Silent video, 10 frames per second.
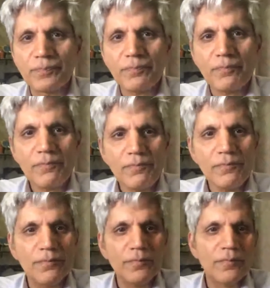Paul, I
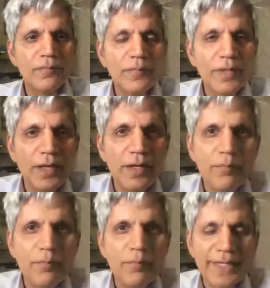think I lost
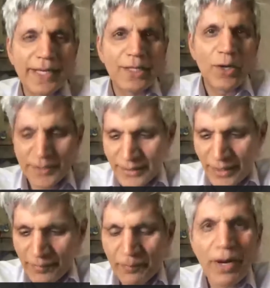power
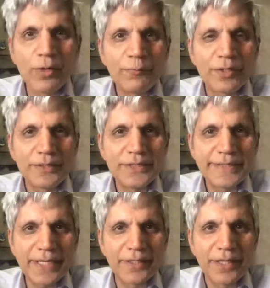for just a second. Am I
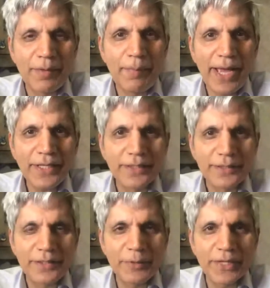back? Can you hear me
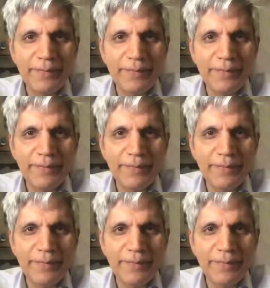okay?